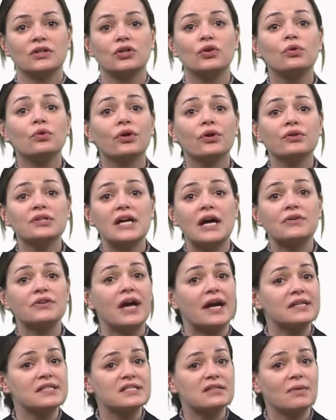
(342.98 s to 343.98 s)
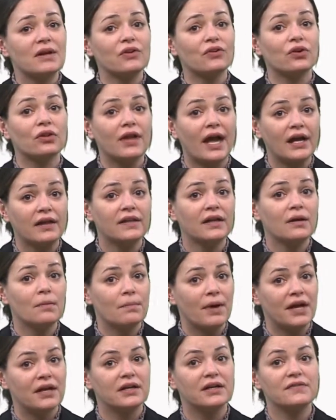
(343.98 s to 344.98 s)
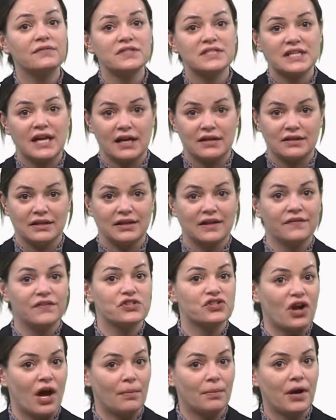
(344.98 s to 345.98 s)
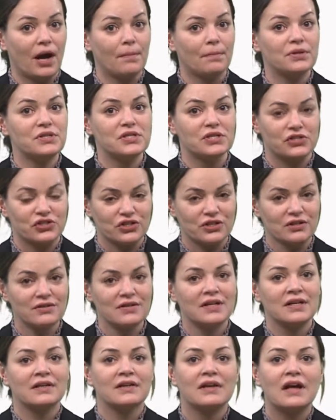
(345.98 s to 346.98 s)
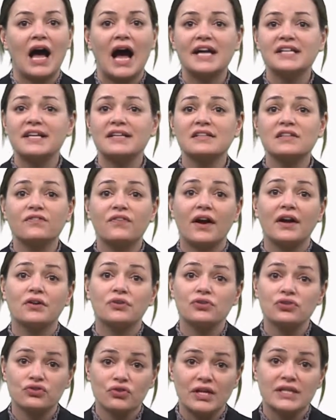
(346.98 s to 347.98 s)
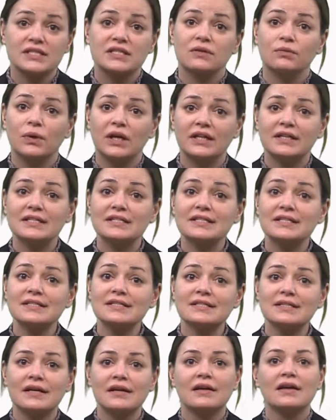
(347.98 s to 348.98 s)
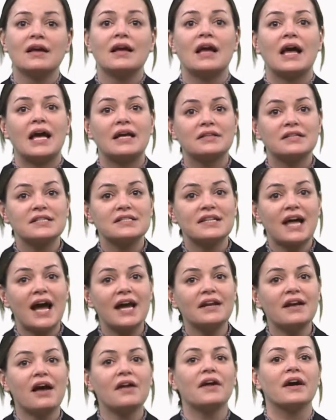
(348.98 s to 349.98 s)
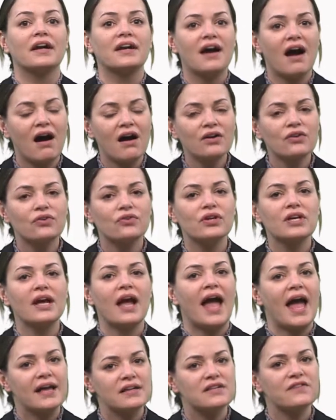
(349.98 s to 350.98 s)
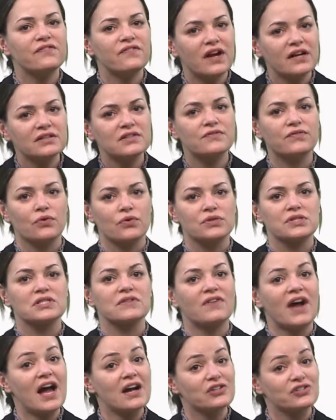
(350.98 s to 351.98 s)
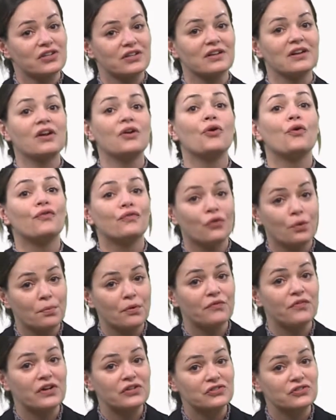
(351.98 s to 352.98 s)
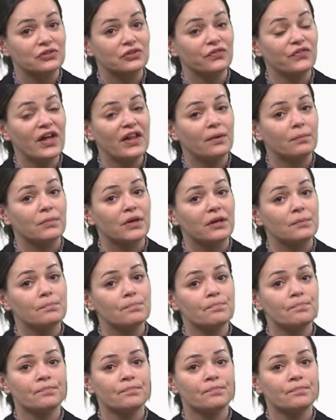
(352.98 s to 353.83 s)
You learned how to estimate your likely competitive standing in the job competition, identify your strengths and weaknesses, and decide on a concrete and effective course of action for professional development.